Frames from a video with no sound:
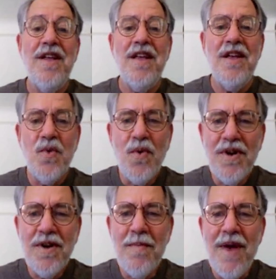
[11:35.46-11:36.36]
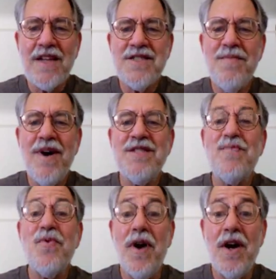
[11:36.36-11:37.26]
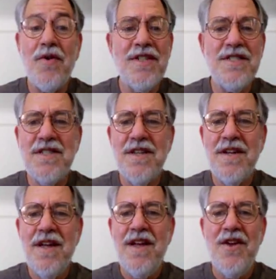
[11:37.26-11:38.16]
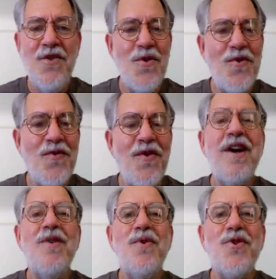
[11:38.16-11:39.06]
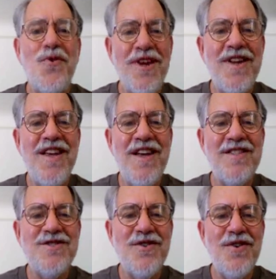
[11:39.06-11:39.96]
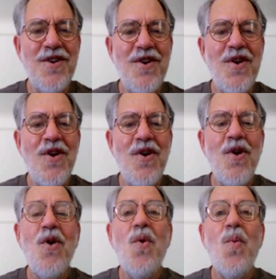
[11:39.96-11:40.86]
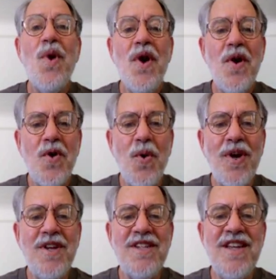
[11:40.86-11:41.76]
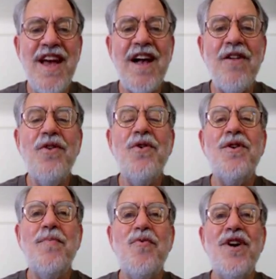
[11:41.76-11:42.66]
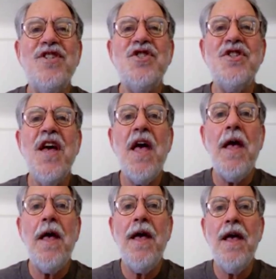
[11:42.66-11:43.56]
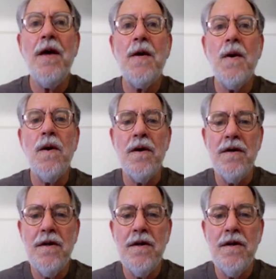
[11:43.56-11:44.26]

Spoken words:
in order to maximize progress in your fight with credit cancer, we're going to tackle your depression head on.